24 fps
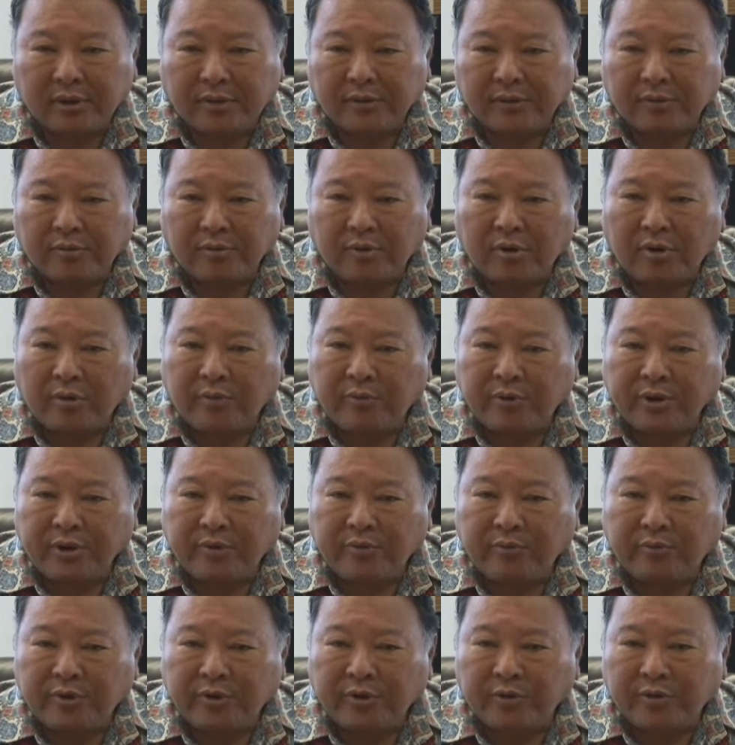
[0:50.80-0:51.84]
They're
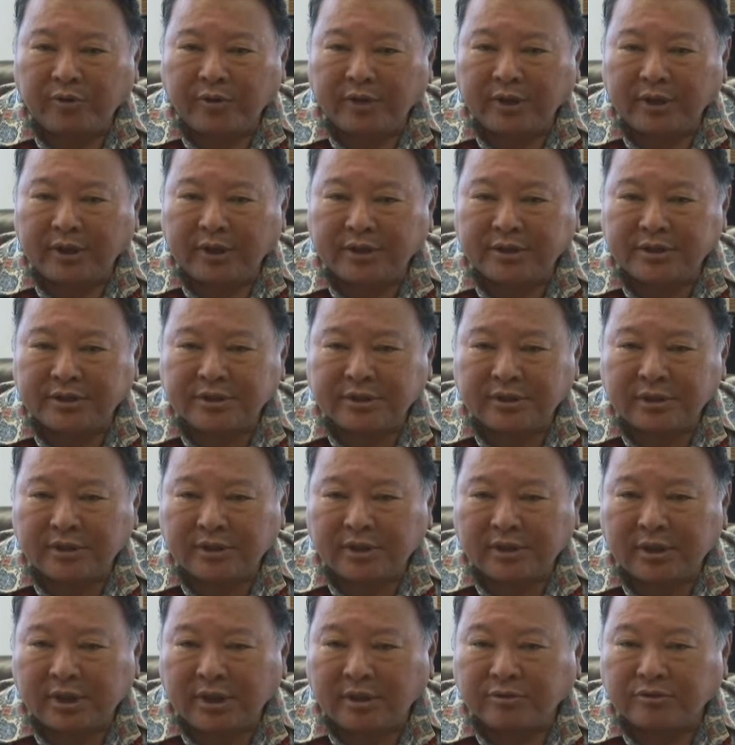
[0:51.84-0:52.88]
already reorganizing
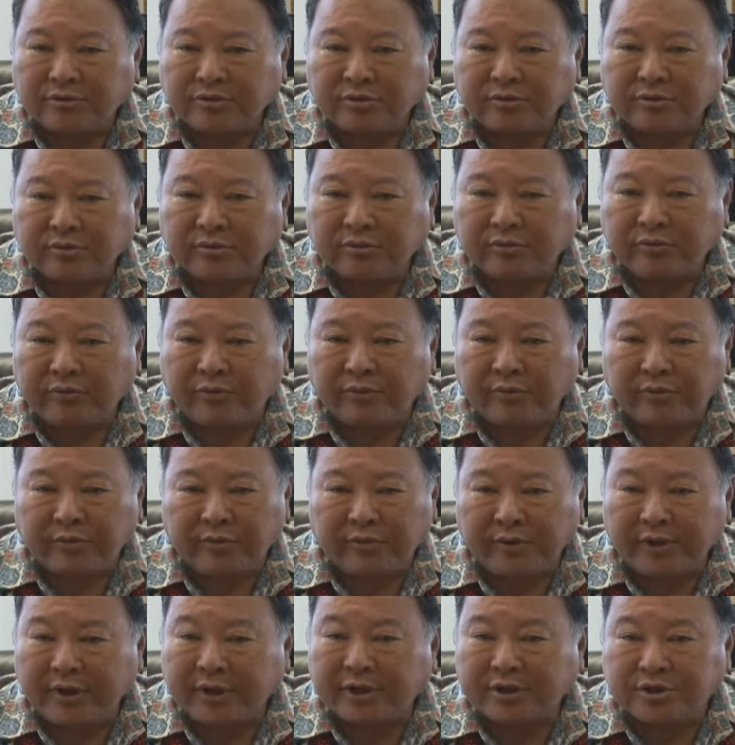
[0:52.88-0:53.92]
the council
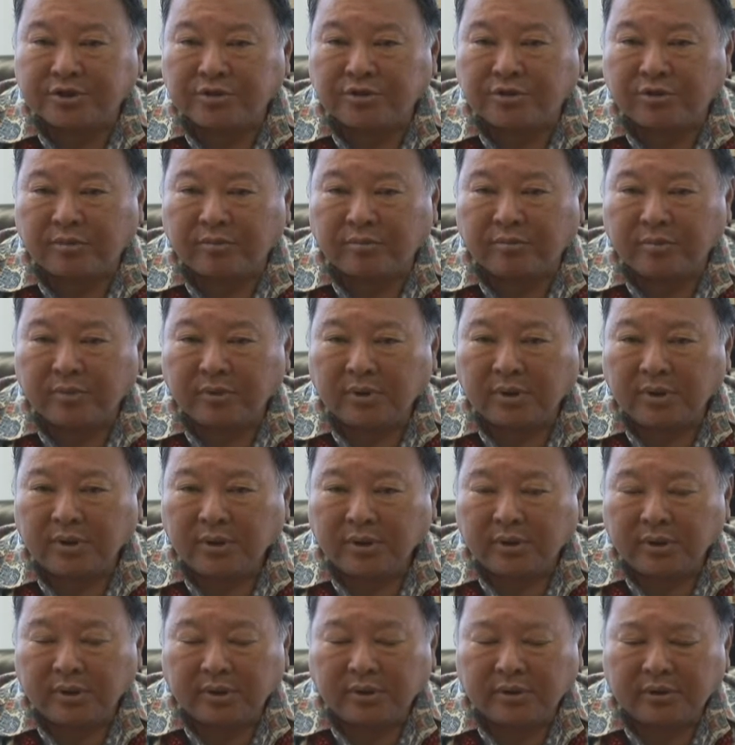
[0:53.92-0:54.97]
for next term.
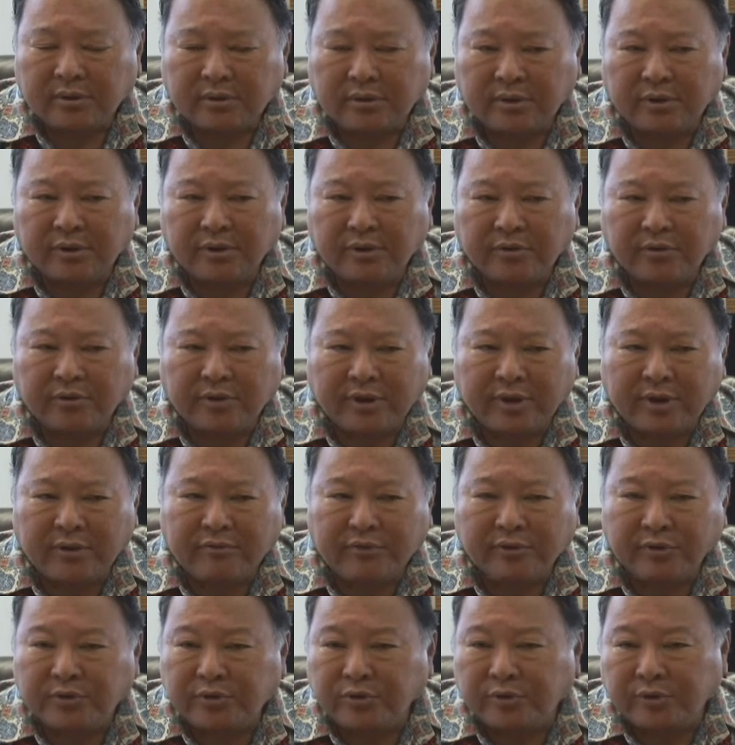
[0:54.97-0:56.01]
And then literally
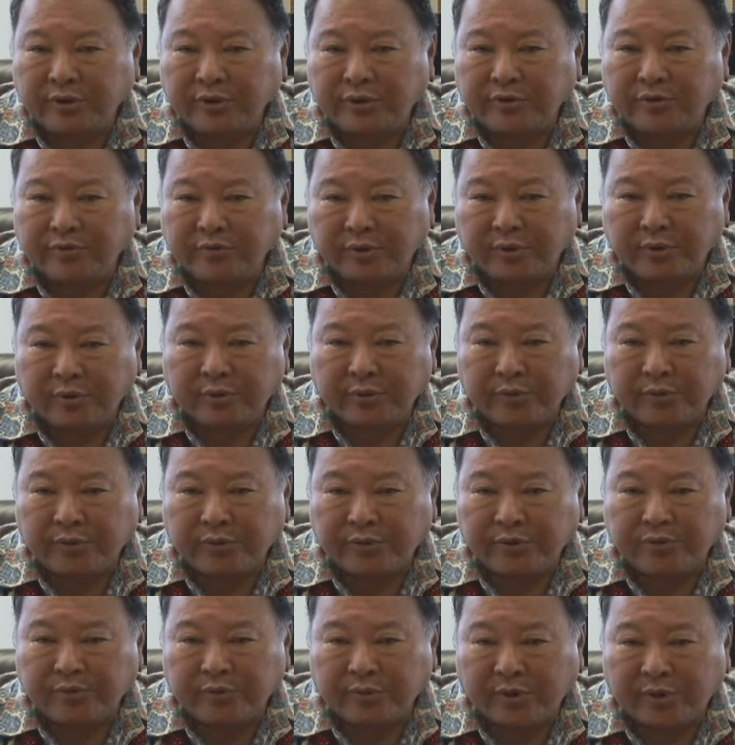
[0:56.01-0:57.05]
every 2 years we go through
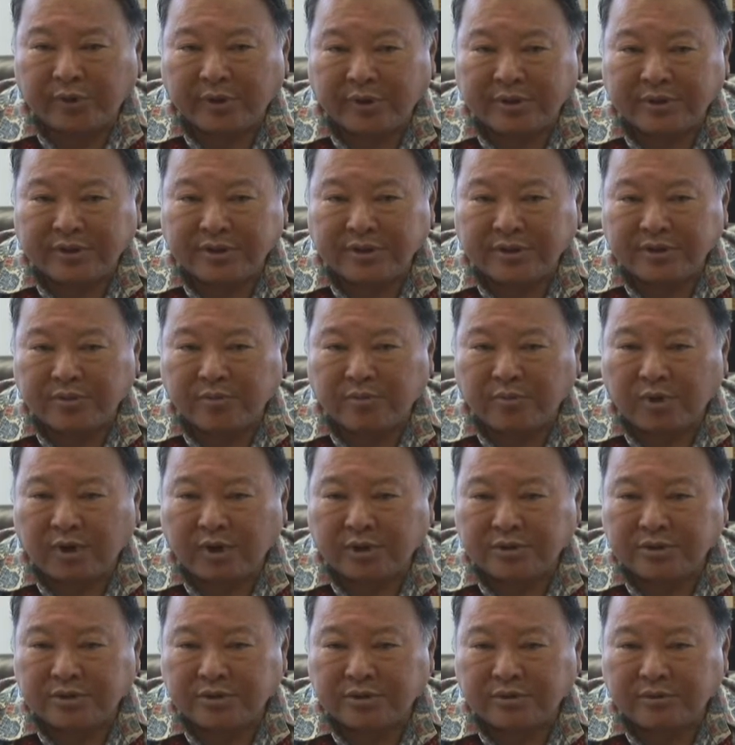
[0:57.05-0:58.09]
this reorganization
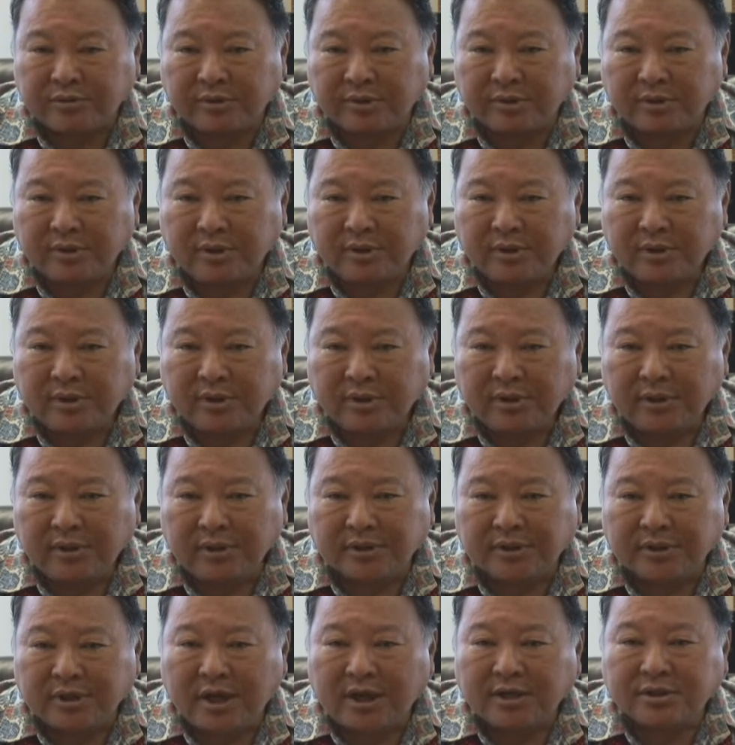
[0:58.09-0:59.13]
process, so
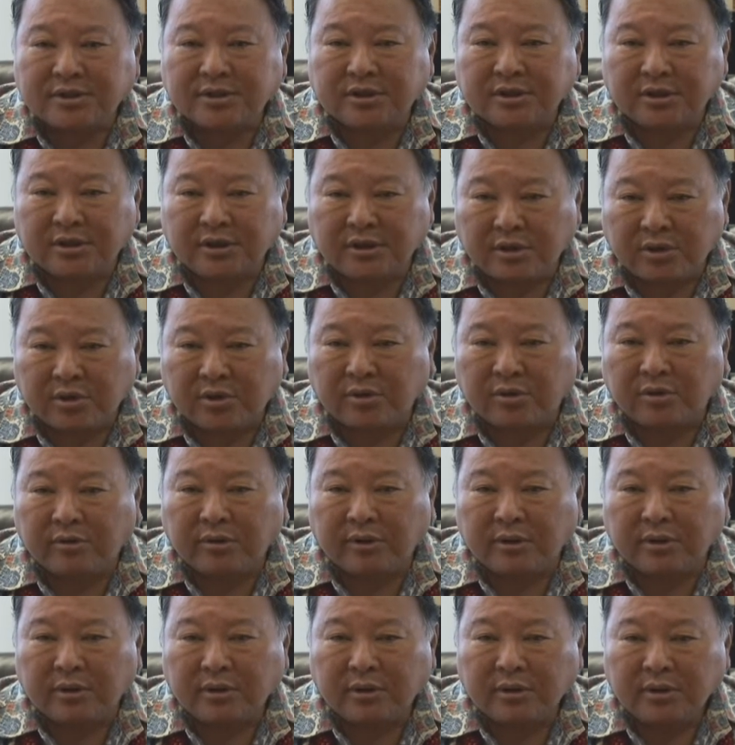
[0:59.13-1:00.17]
it's constantly
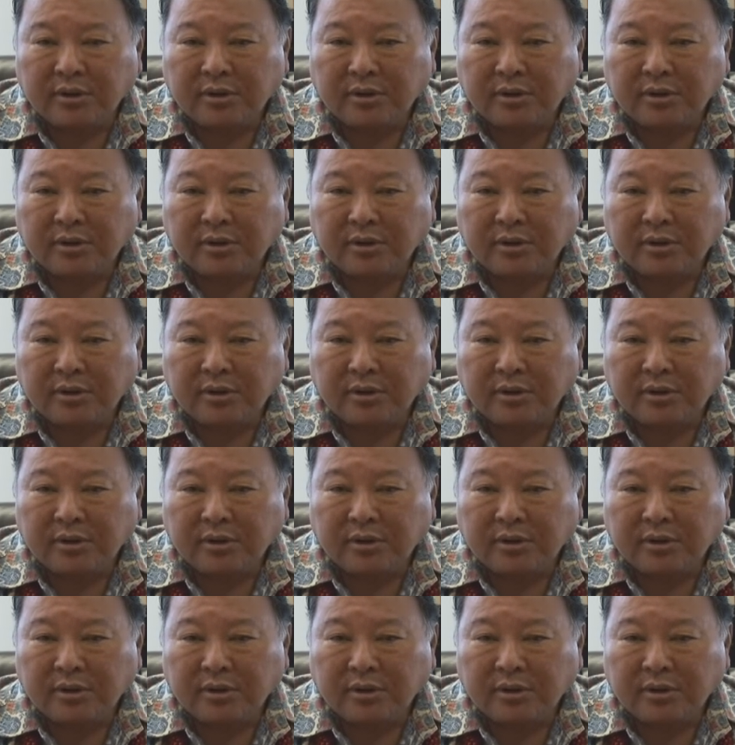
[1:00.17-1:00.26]
occurring.